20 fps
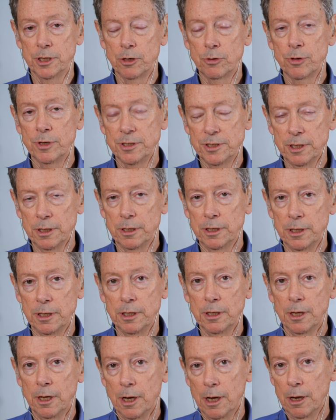
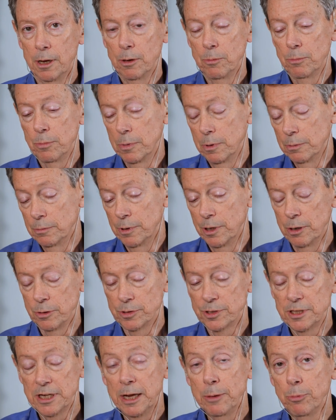increasingly, uh, you know,
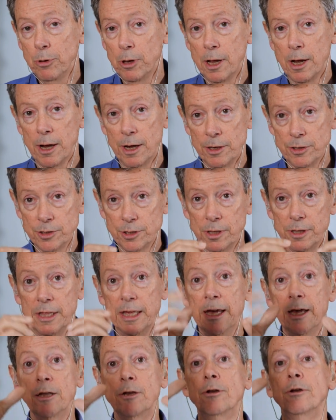stabilized,
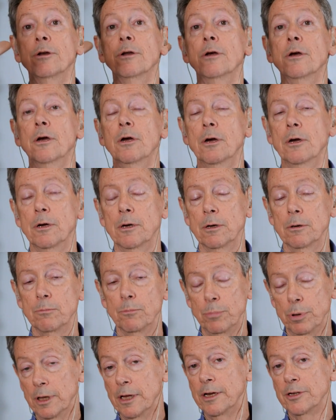then
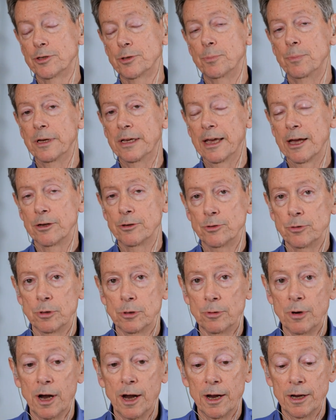bliss began to
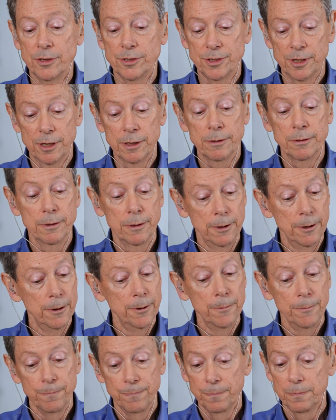arise. And
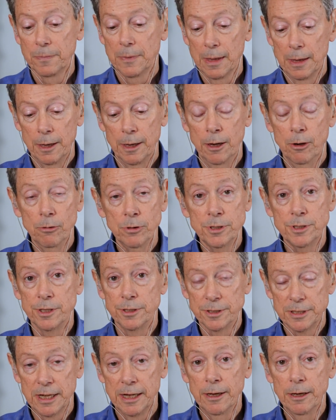it was
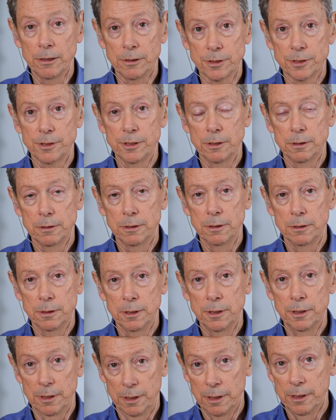intense.
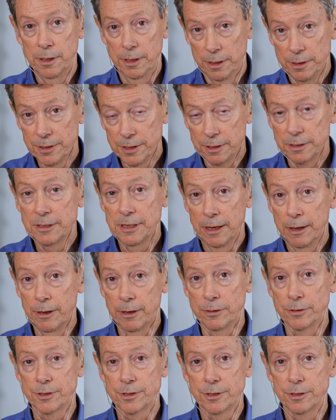It, it is
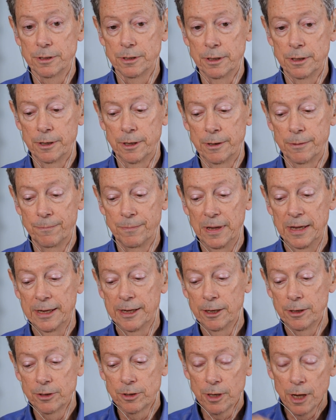intense. Uh, it
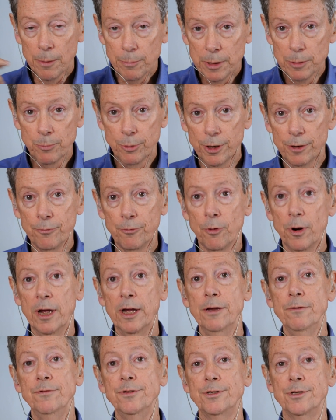can come in brief
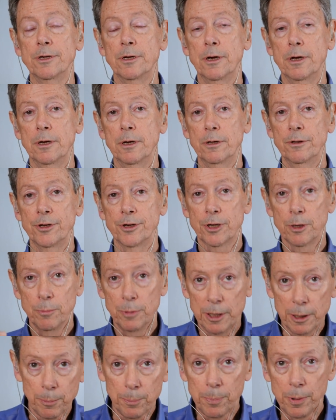waves. There can
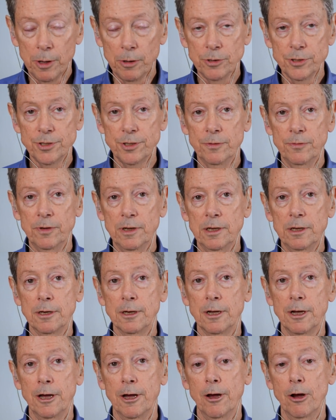be a pulse of it,
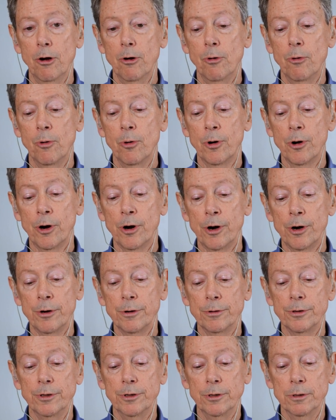
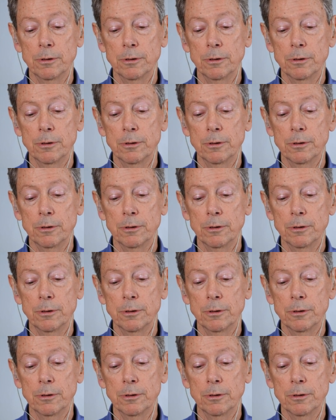or